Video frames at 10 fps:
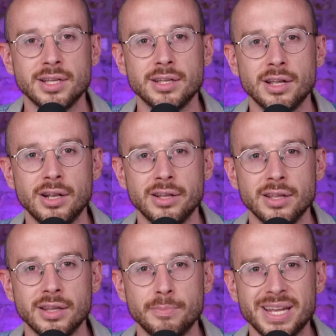the the
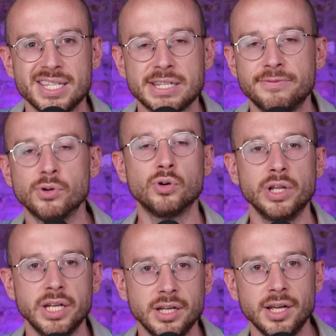the, the biggest
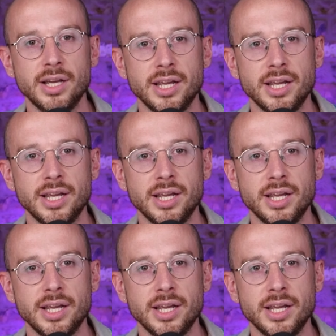fall in